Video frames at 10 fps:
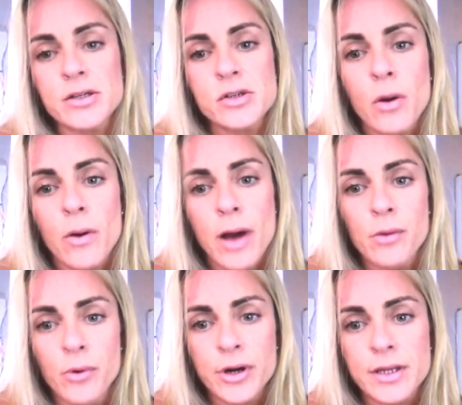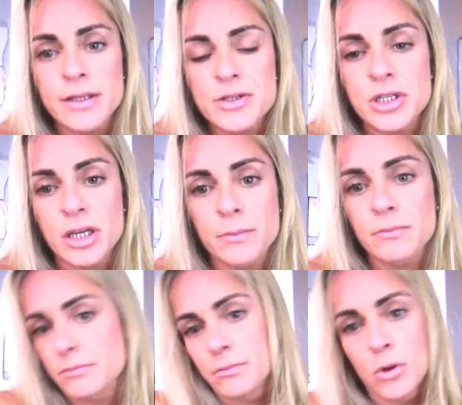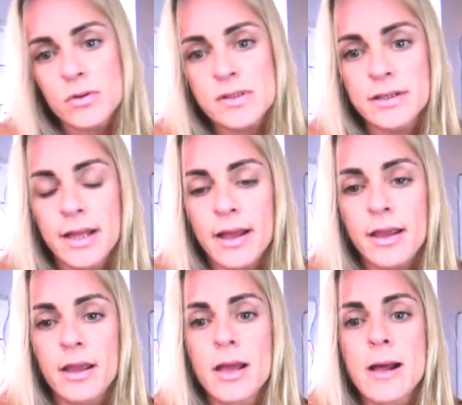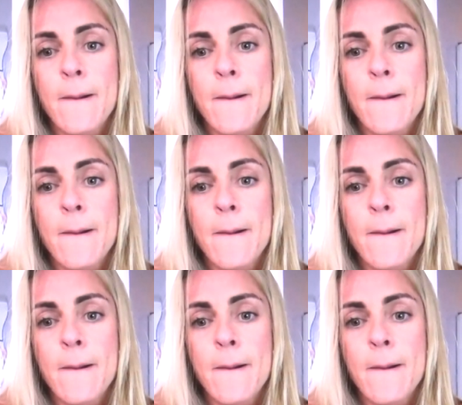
so I work in the gym most of the day.